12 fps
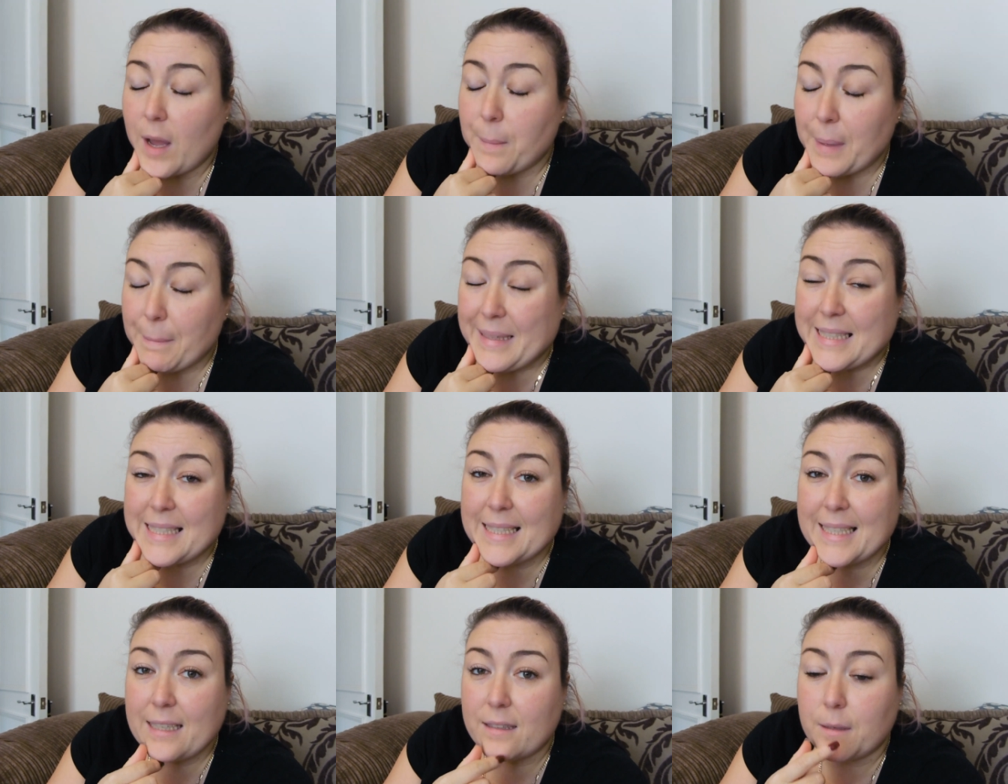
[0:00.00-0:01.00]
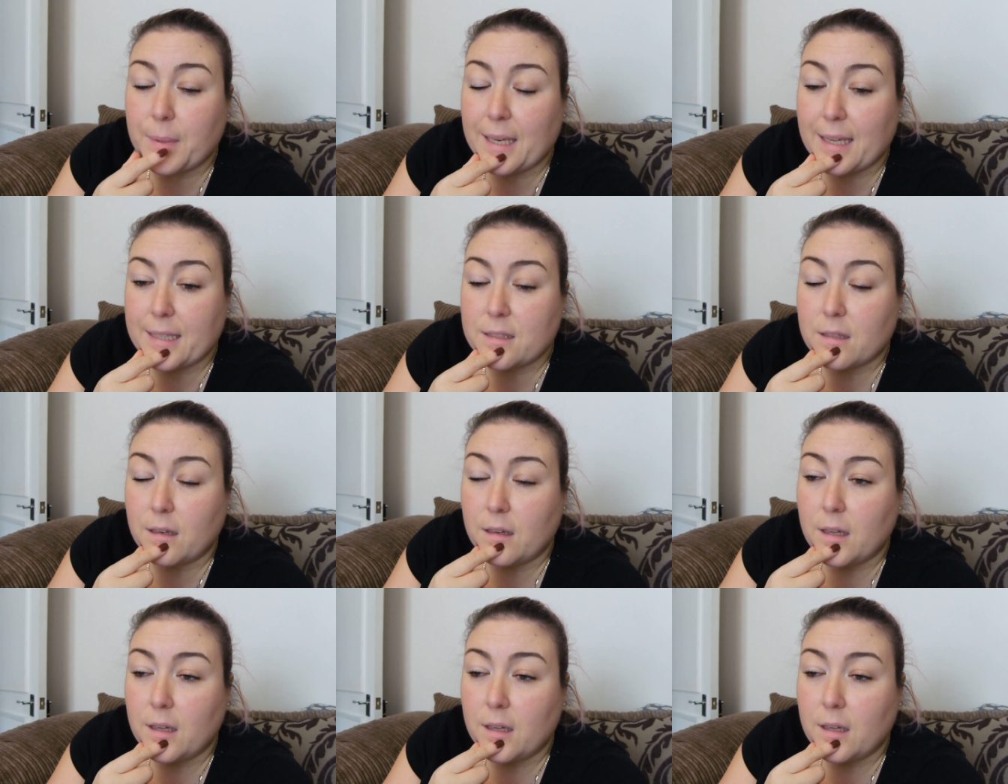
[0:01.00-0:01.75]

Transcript: I'm meeting Ian a bit later